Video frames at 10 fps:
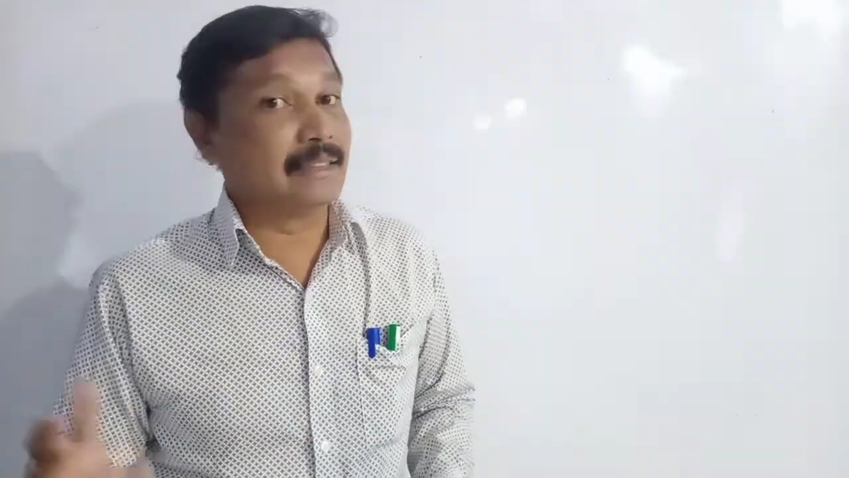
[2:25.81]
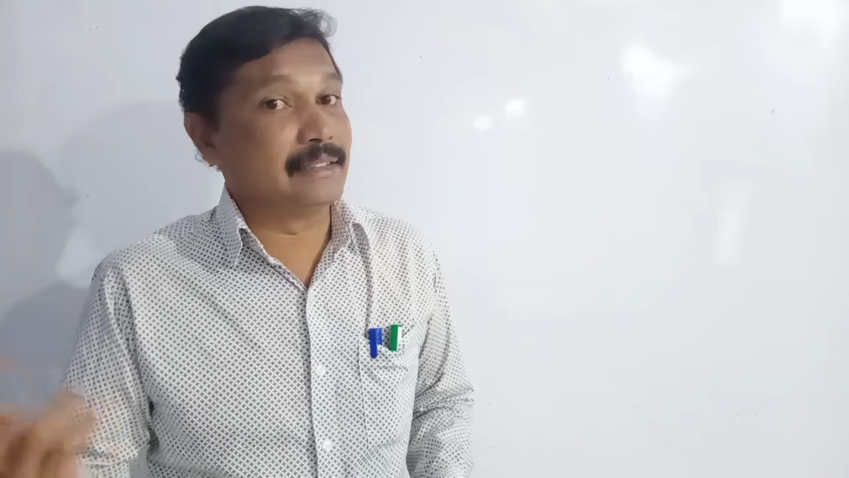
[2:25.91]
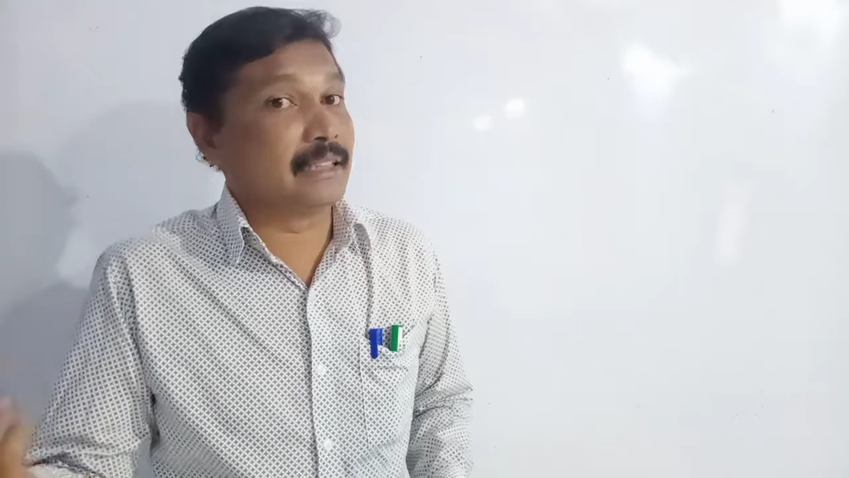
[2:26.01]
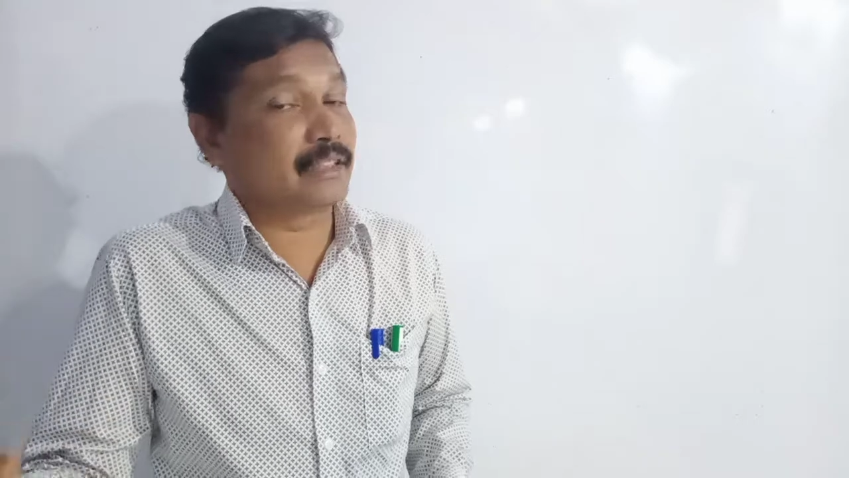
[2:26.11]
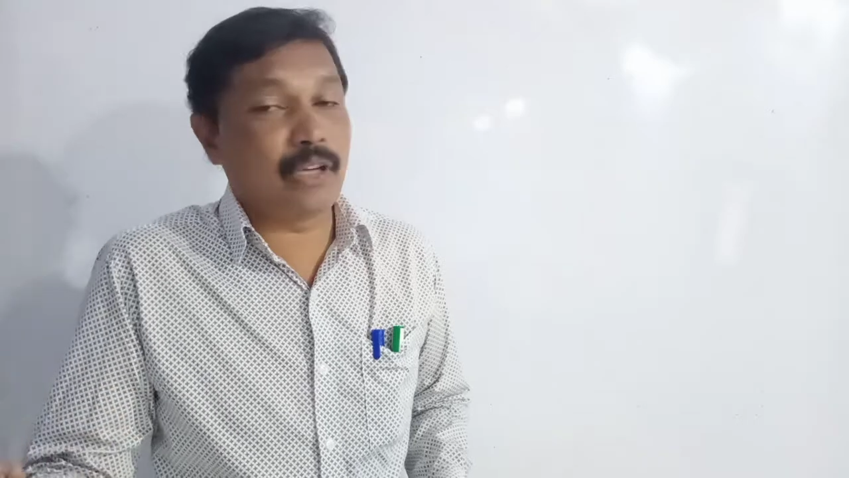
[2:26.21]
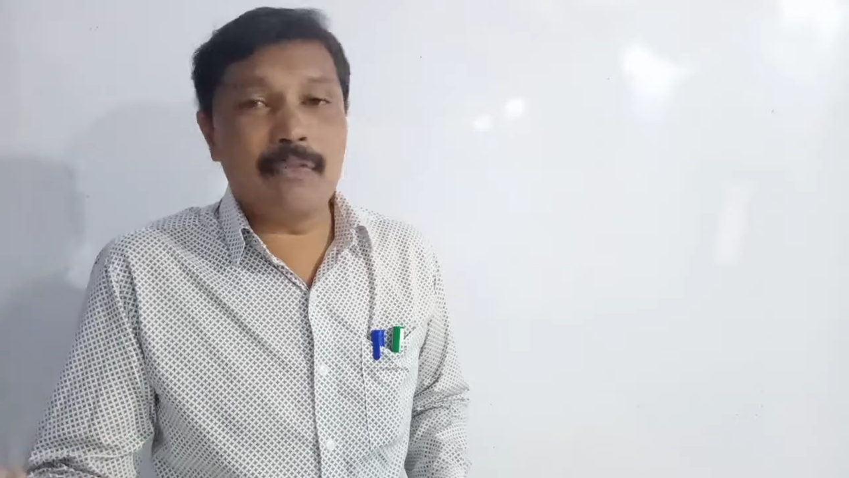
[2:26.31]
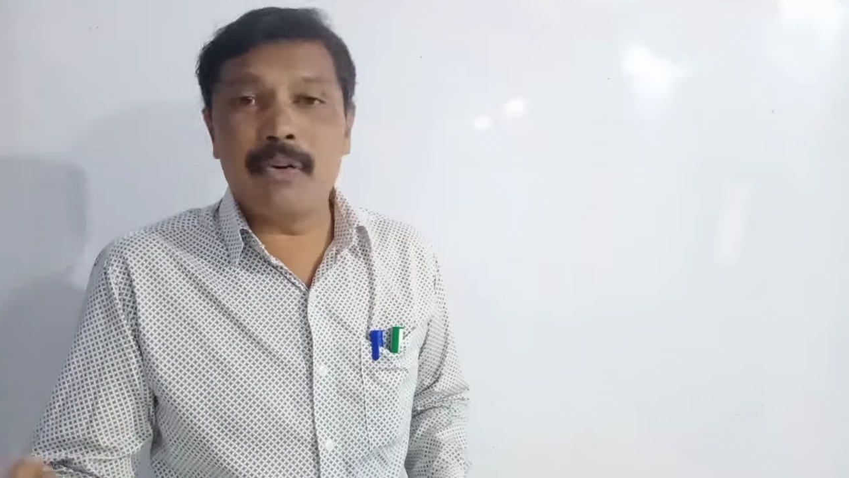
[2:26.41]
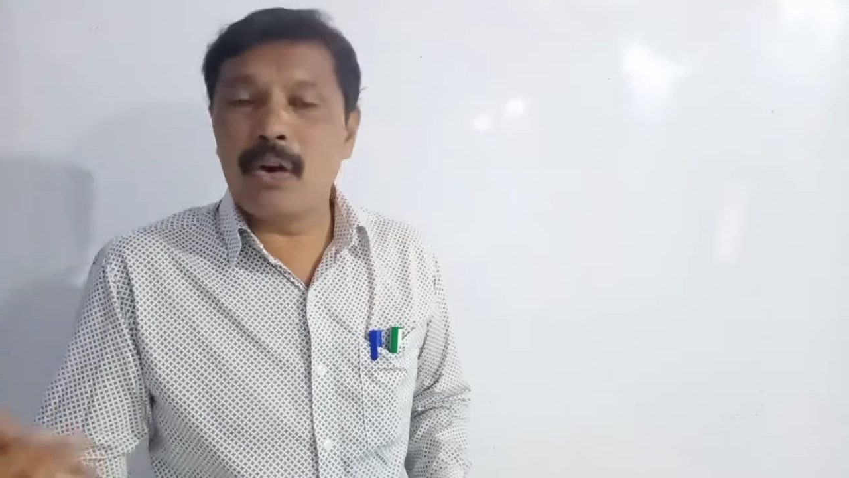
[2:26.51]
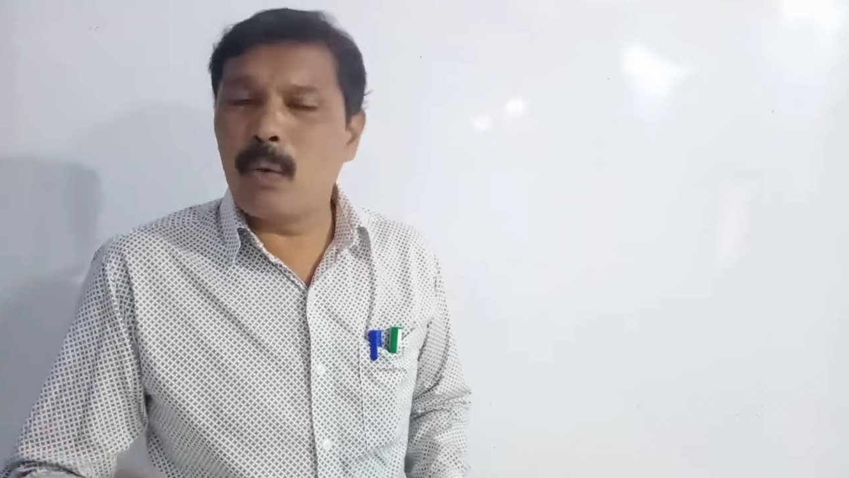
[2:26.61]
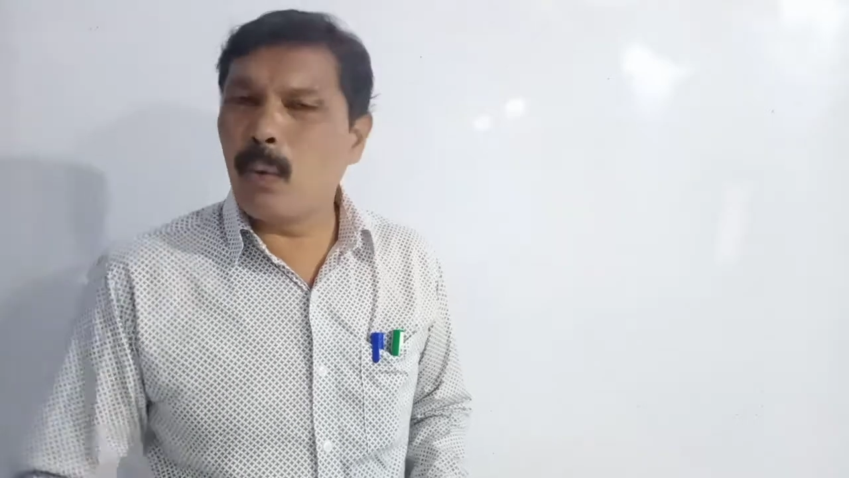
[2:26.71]
in search
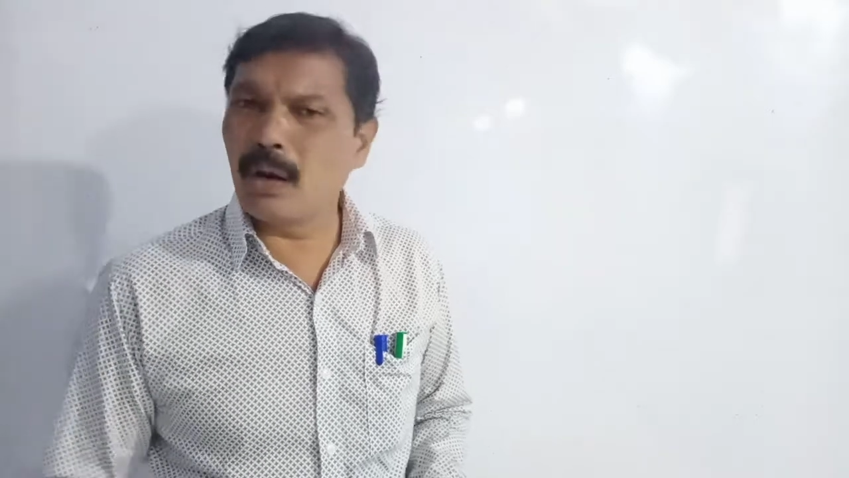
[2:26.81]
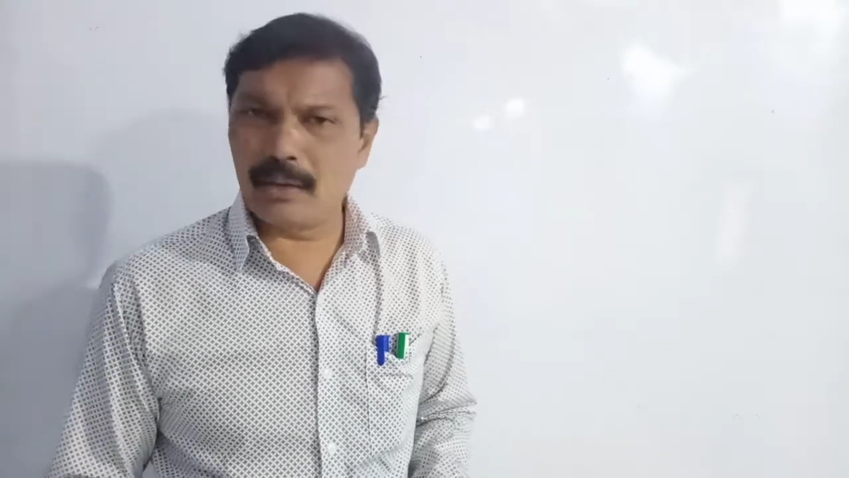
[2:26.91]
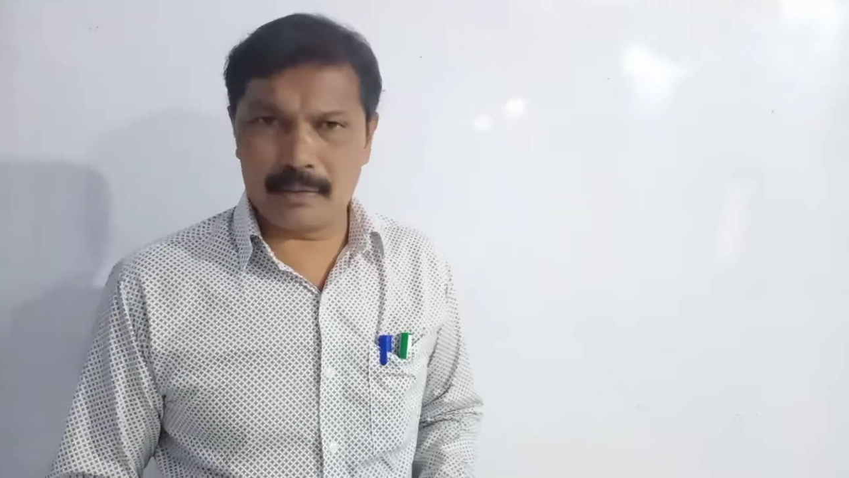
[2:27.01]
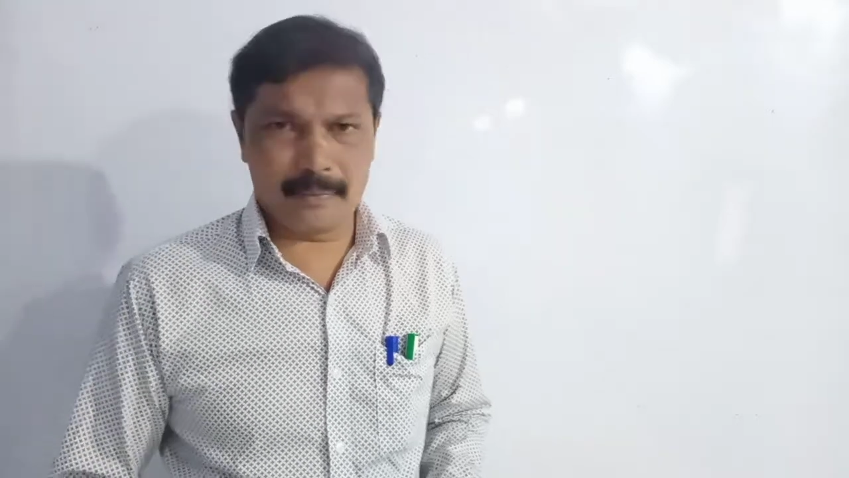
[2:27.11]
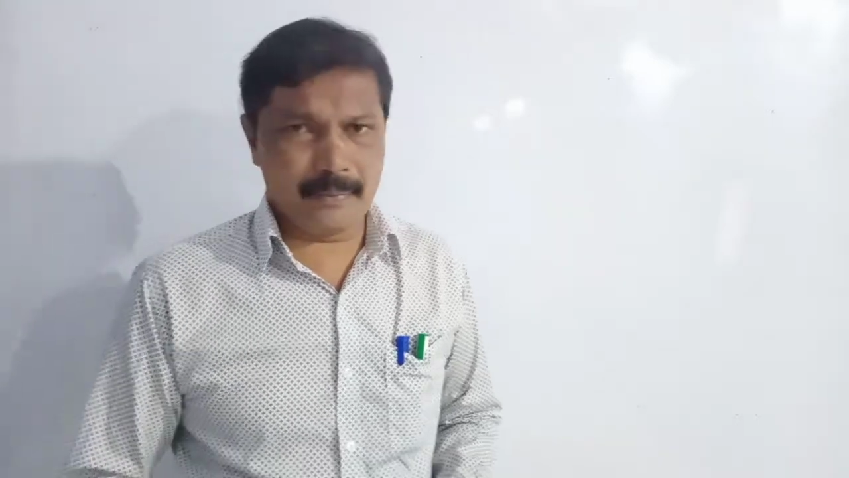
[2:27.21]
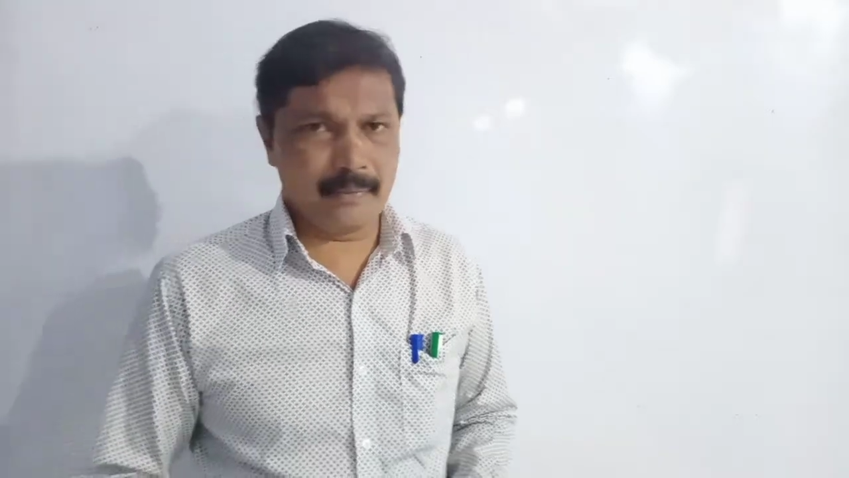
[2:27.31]
of water.